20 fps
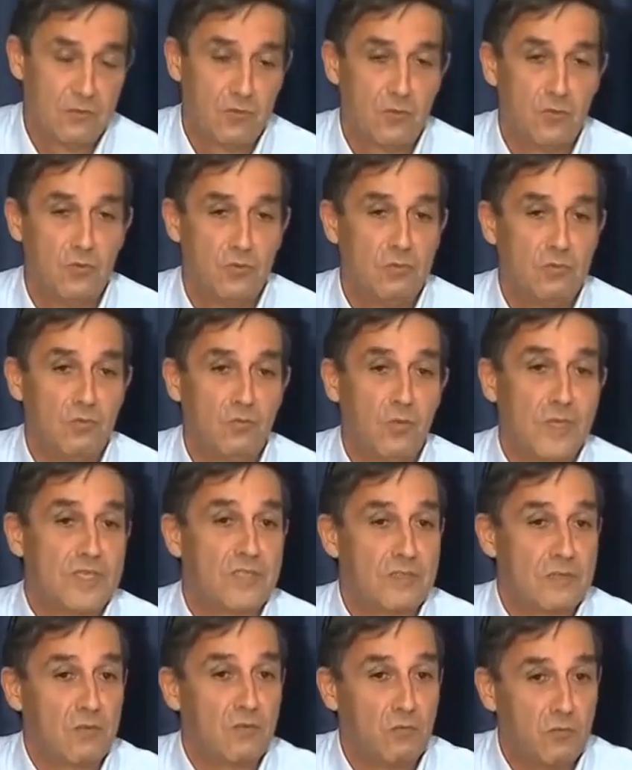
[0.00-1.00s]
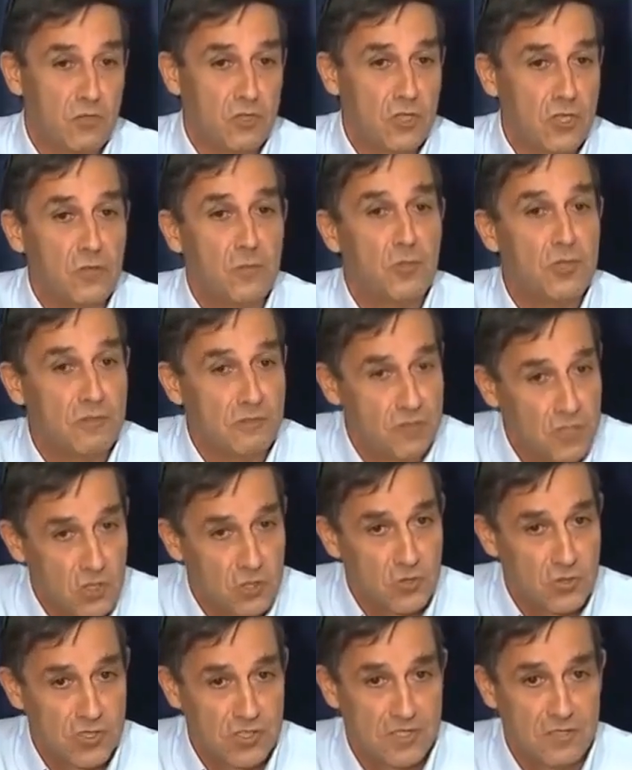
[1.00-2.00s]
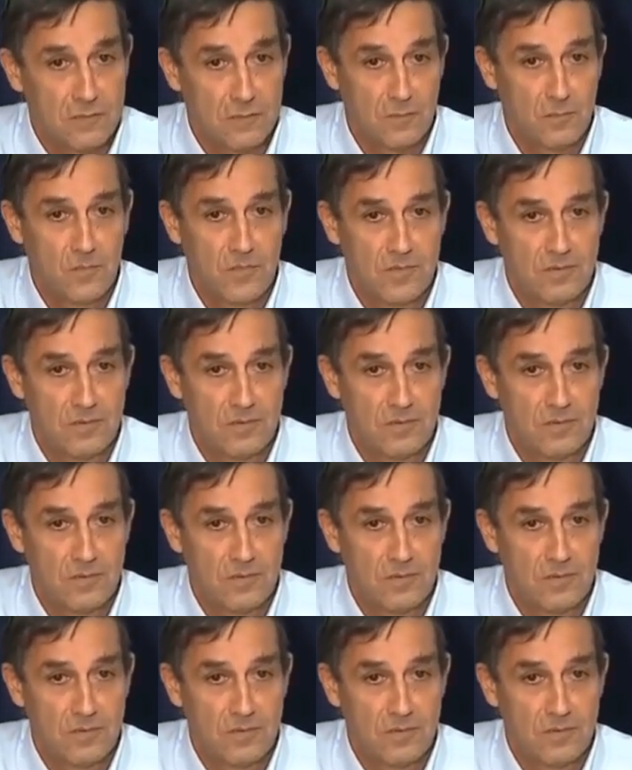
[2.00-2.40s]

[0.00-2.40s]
to what's German efficiency.